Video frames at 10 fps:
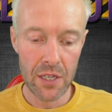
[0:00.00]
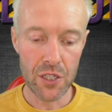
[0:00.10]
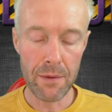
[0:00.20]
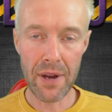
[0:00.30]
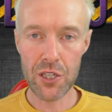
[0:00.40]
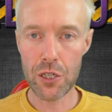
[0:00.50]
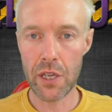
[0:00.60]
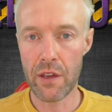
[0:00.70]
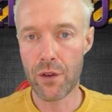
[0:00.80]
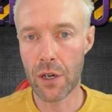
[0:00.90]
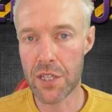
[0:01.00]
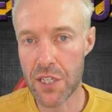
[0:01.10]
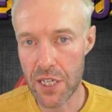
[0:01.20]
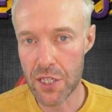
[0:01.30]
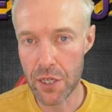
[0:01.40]
So imagine that you've got a
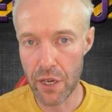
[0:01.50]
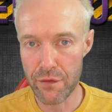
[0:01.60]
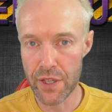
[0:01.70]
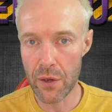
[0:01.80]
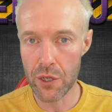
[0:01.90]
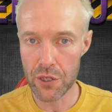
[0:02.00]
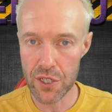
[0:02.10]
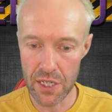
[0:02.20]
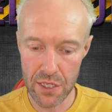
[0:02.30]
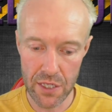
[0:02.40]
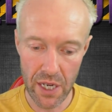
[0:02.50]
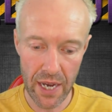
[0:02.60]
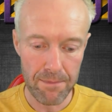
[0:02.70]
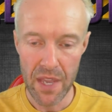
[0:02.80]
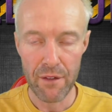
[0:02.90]
sister, you've known your
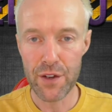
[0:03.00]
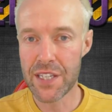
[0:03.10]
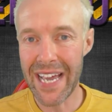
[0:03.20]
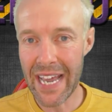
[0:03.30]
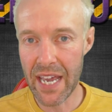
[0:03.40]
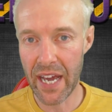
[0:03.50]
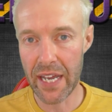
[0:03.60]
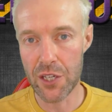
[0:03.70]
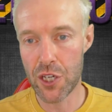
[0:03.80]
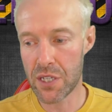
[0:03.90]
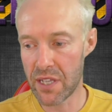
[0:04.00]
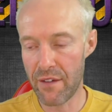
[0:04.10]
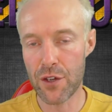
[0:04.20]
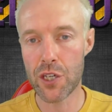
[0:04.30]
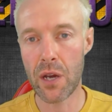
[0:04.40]
sister for decades. She's
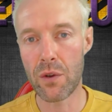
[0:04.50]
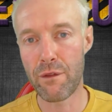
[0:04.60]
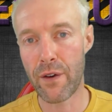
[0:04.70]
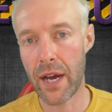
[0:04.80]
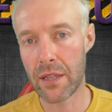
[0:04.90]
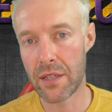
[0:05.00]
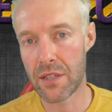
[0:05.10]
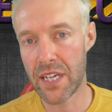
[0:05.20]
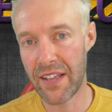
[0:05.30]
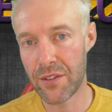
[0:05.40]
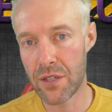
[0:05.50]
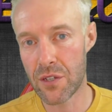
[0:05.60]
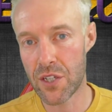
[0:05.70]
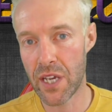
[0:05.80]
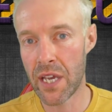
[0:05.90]
never shown a violent
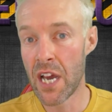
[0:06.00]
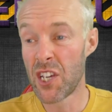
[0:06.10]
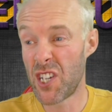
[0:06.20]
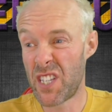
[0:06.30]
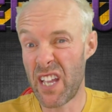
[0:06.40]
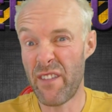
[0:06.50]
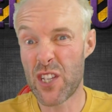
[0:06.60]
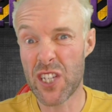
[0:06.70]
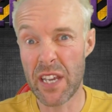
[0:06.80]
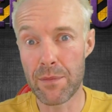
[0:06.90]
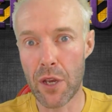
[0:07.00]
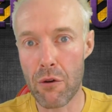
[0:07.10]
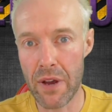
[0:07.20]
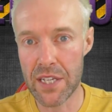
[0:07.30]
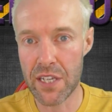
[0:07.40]
tendency, she's never seemed
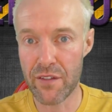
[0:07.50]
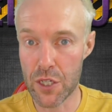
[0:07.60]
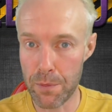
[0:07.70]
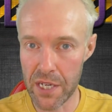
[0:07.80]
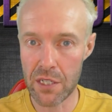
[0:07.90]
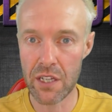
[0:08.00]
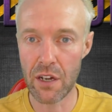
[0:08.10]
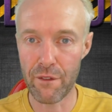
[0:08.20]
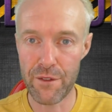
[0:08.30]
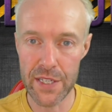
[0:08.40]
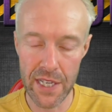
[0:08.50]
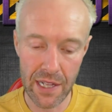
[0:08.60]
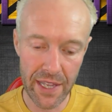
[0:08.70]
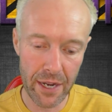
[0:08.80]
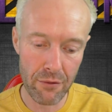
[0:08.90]
aggressive, especially not
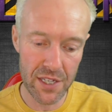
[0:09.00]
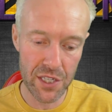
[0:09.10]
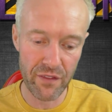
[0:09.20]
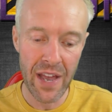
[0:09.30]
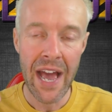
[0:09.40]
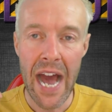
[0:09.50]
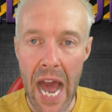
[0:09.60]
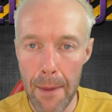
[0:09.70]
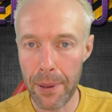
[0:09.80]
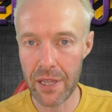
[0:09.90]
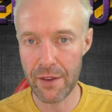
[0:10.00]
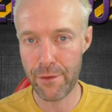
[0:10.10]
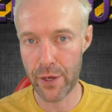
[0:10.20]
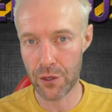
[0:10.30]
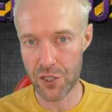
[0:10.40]
physically aggressive. Happily
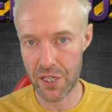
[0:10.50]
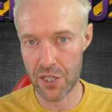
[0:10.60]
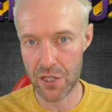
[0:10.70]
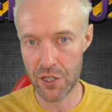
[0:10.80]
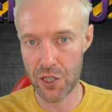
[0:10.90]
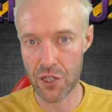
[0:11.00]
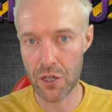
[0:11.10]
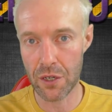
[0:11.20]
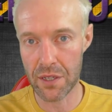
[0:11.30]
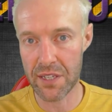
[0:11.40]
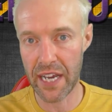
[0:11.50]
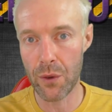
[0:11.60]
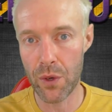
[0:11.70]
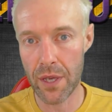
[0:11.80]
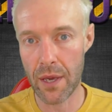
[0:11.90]
for your sister, she's got a
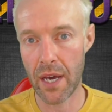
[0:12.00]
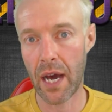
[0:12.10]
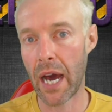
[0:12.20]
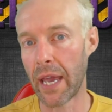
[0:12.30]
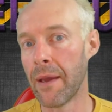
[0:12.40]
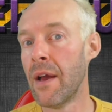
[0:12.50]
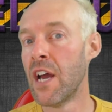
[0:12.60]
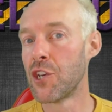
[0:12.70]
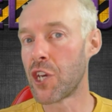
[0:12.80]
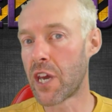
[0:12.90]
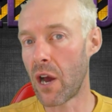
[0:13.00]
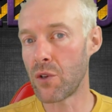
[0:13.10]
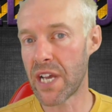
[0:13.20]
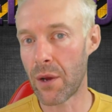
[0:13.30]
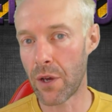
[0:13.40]
date with a guy. She
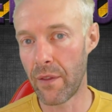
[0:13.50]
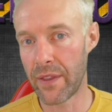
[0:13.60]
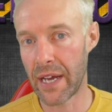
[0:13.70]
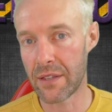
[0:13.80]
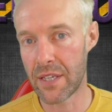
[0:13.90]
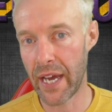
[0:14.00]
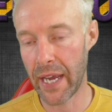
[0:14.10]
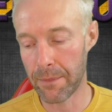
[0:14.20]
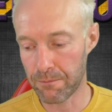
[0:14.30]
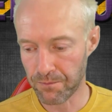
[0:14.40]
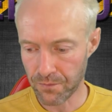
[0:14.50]
goes out on that date.